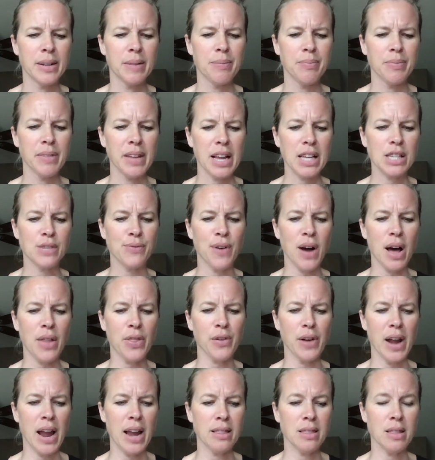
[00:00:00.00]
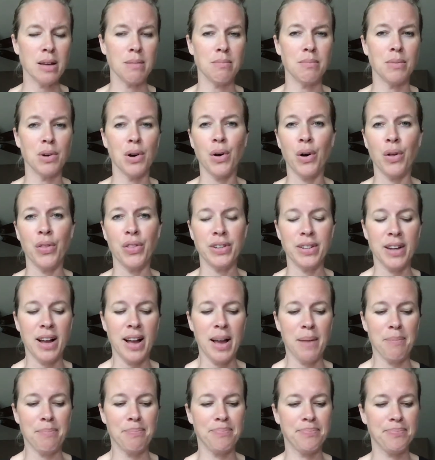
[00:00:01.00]
His father ate them all the
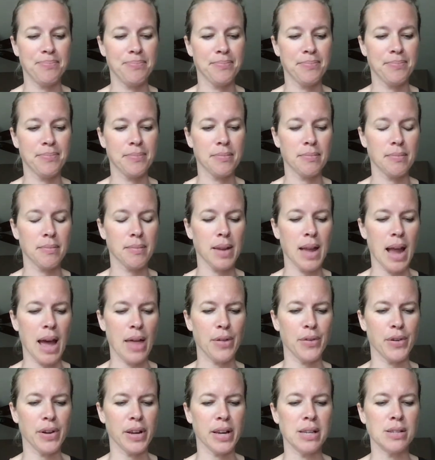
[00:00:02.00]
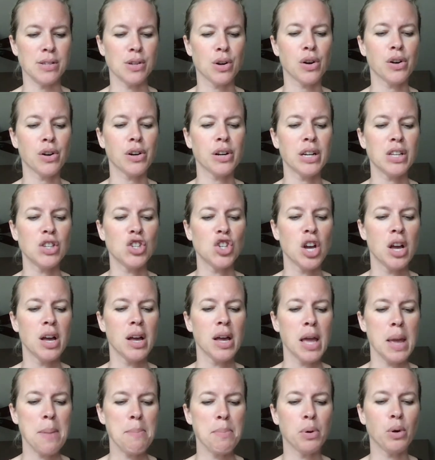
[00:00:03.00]
time. Gathering his courage,
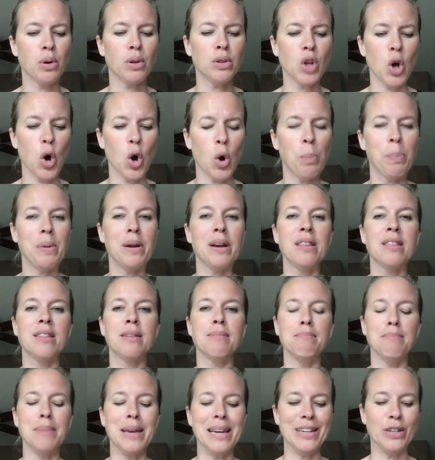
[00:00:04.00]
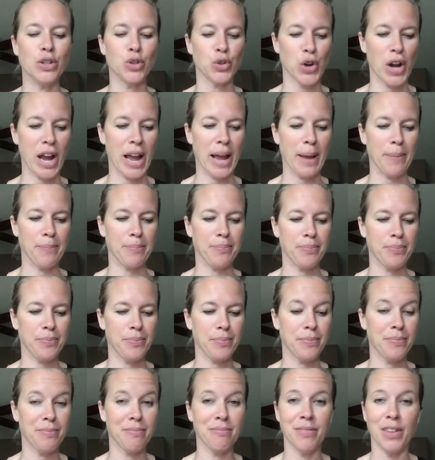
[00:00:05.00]
he pulled open the meat tray.
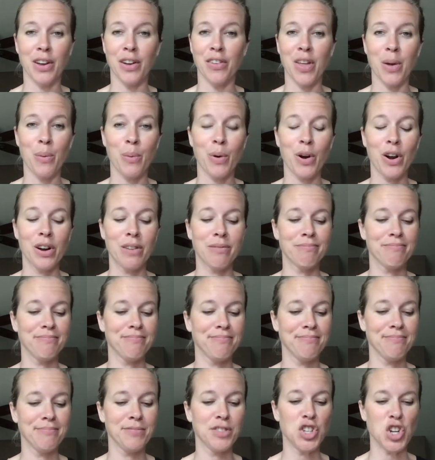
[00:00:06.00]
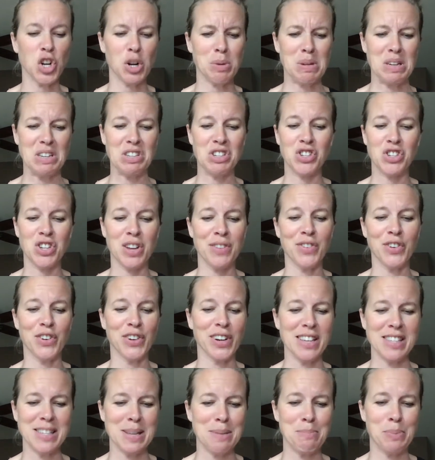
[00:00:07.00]
There they were. Jeremy shivered
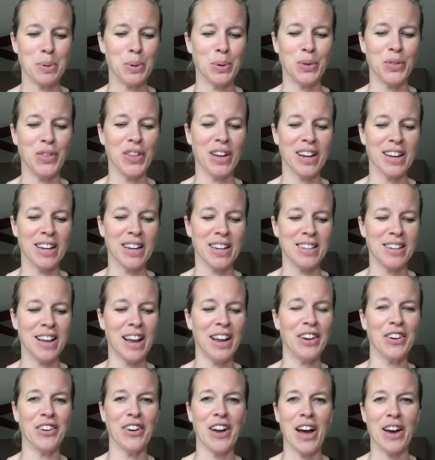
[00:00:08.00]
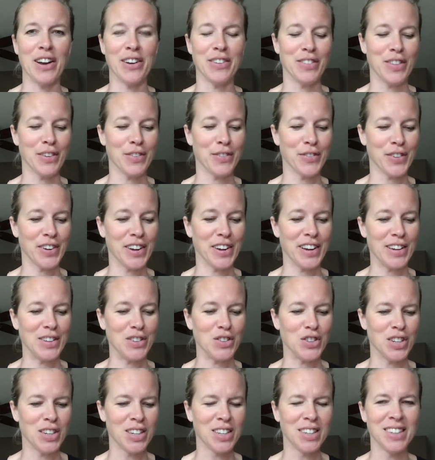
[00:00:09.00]
as he pulled the container out of the
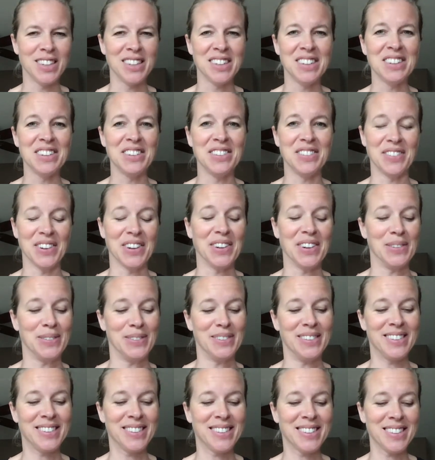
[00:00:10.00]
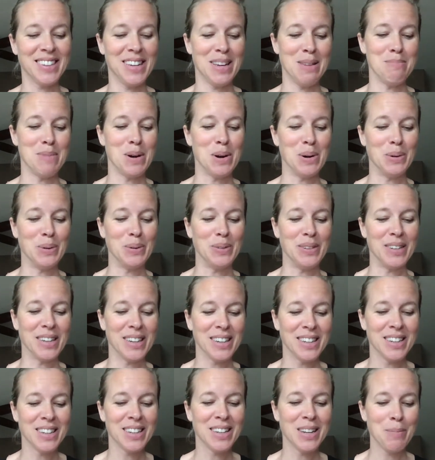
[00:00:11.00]
fridge. Gross, he moaned,
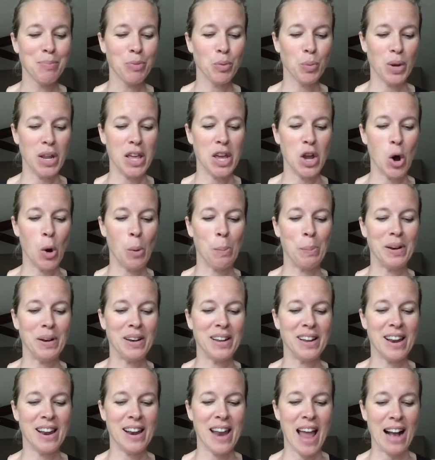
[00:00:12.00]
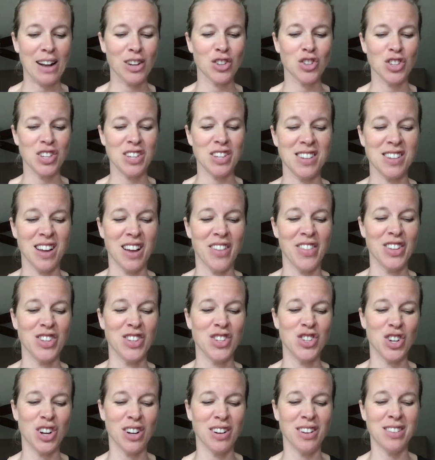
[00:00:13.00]
when he opened it and actually the
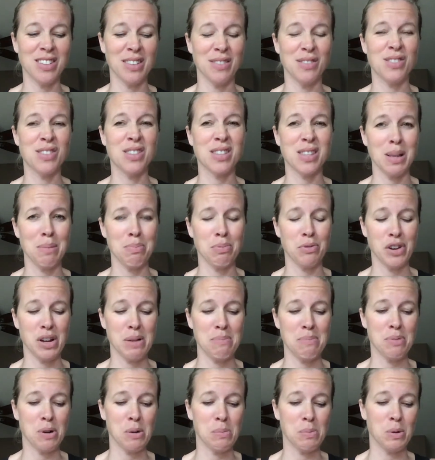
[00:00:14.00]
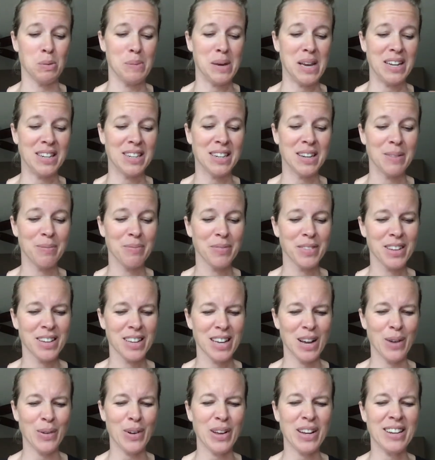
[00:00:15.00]
chunks of slippery purple meat.
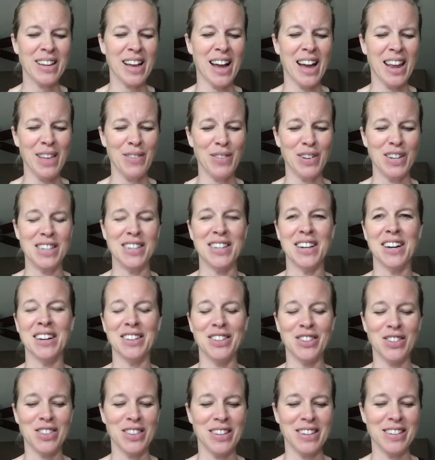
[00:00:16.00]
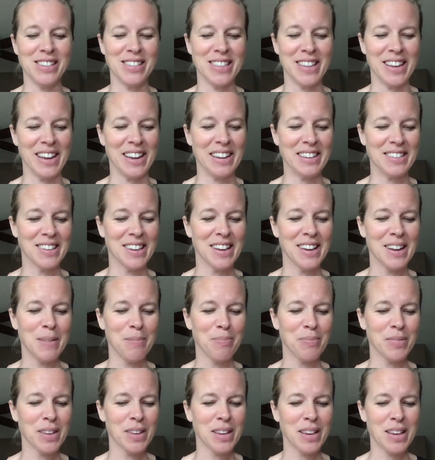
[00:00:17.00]
How can Dad even touch these things?
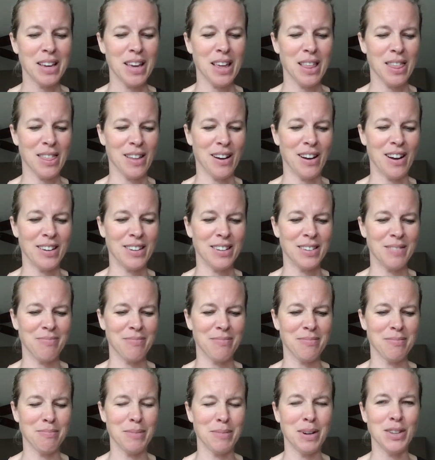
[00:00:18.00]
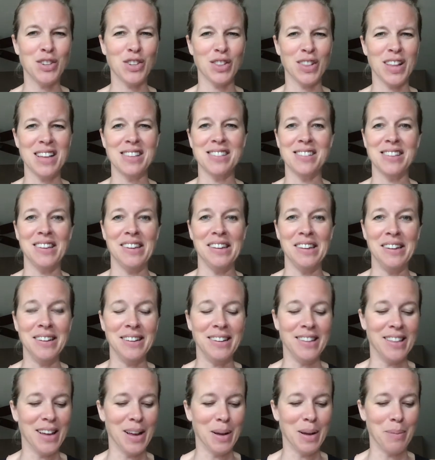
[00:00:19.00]
He thought, much less
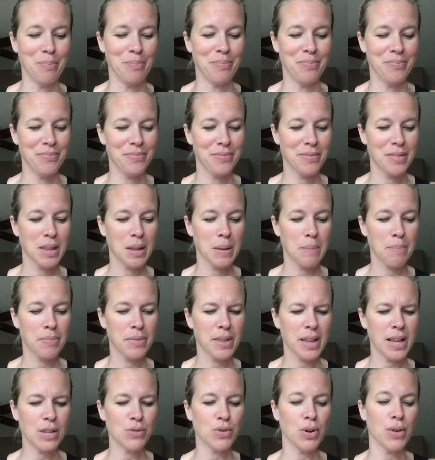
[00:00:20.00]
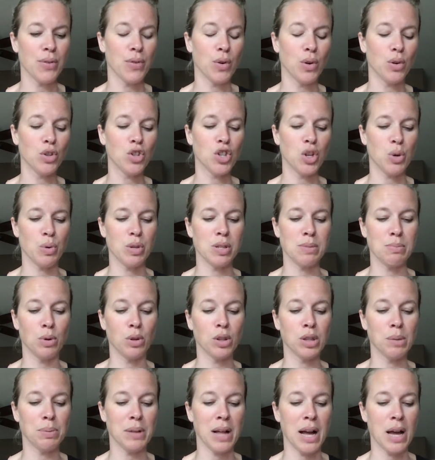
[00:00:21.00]
eat them. His revulsion was
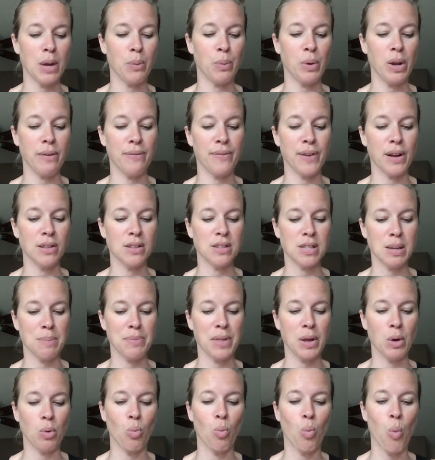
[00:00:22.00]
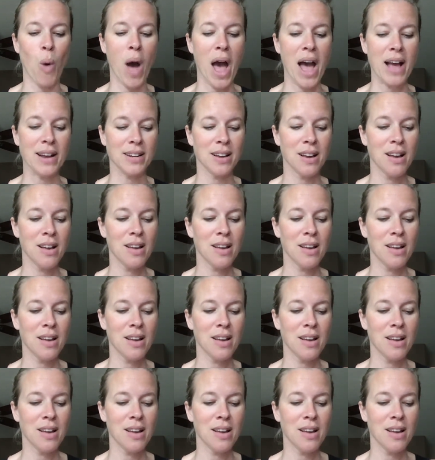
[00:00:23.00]
multiplied when he felt something wet